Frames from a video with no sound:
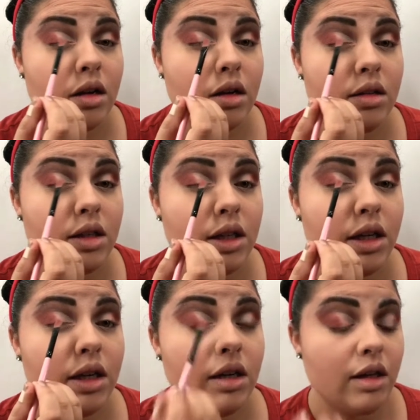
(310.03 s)
on the
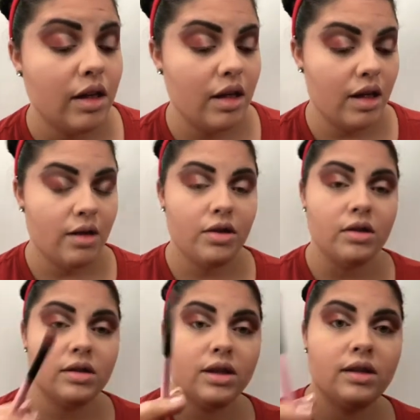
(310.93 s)
lid
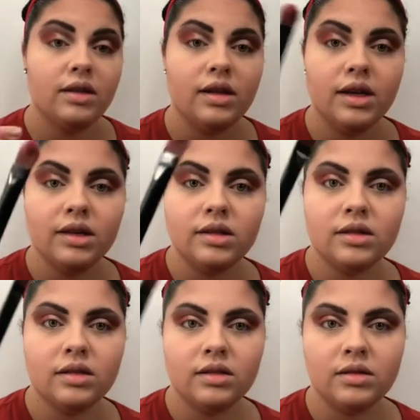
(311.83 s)
using
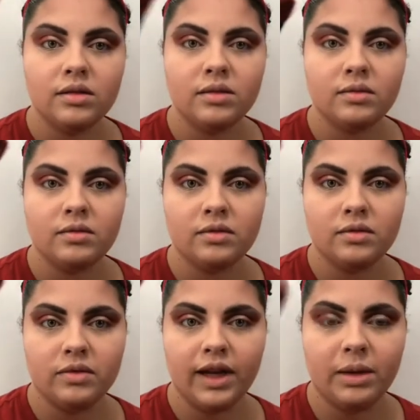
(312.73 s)
this
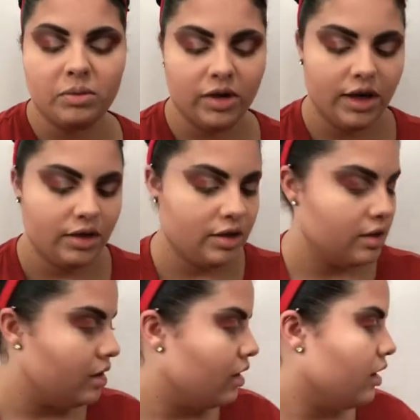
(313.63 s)
flat brush,
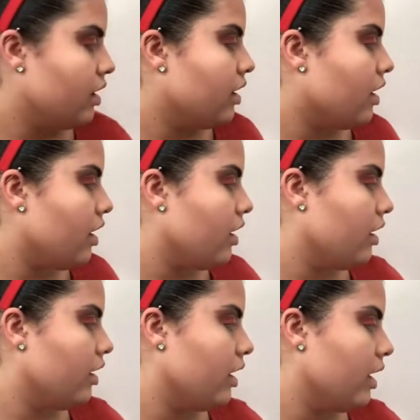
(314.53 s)

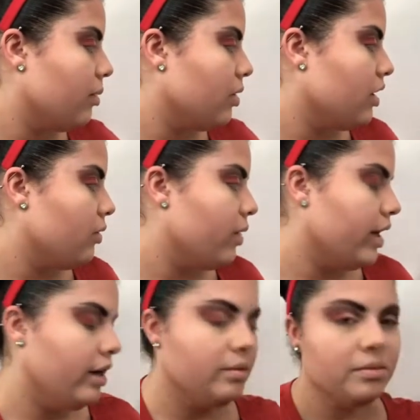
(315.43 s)
and I'm gonna wet
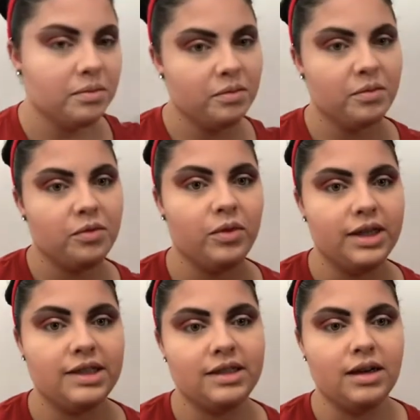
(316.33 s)
it
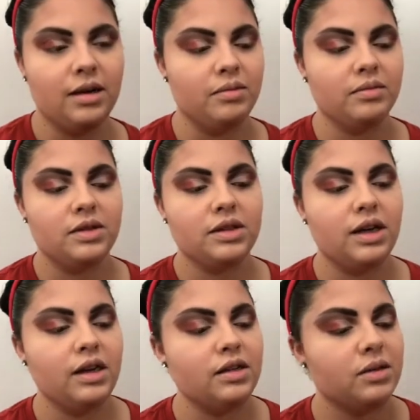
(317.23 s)
with some
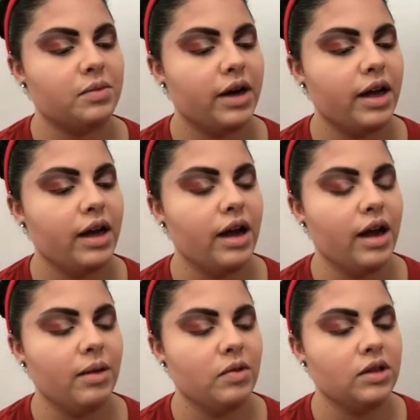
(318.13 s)
setting spray.
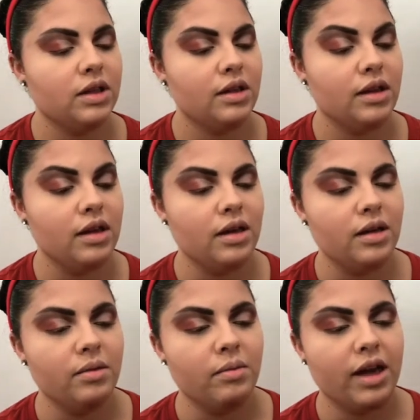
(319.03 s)
I'm using
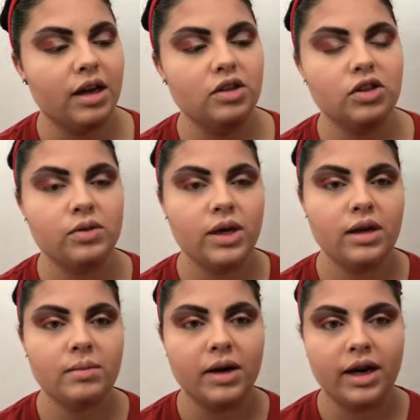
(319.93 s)
the Make It
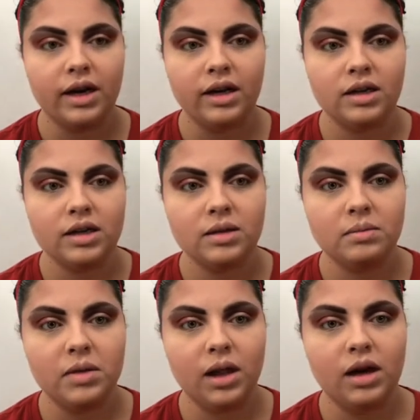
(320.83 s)
Dewy by
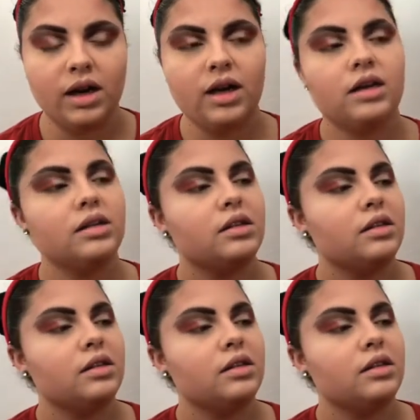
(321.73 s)
Milani.